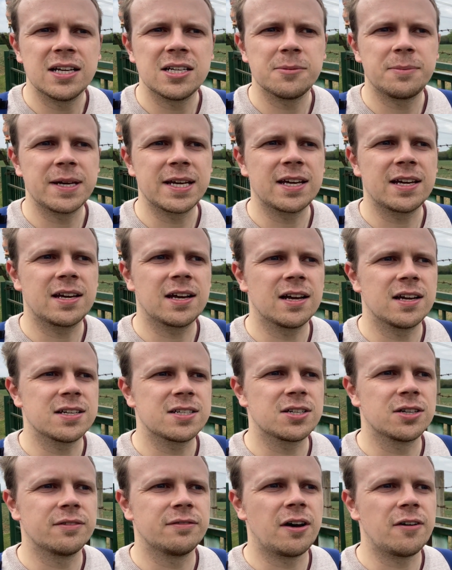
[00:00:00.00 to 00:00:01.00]
big
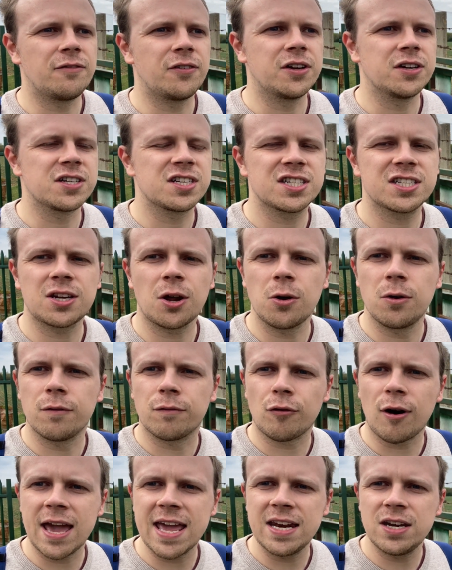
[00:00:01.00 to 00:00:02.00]
sort of oven
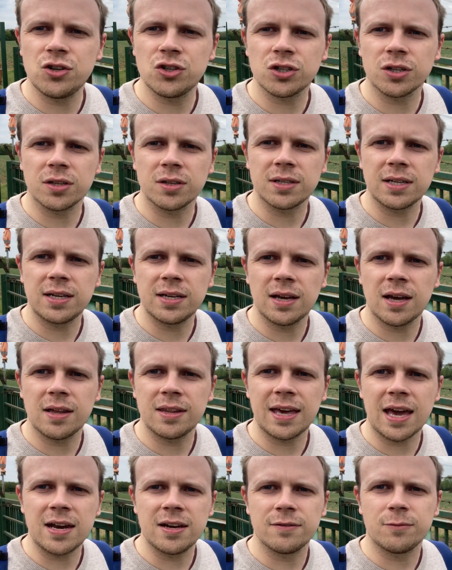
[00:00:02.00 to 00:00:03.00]
stove range at the
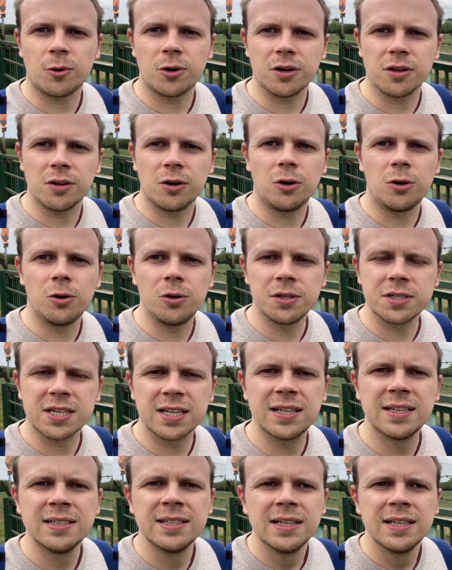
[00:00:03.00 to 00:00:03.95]
end of one of the halls.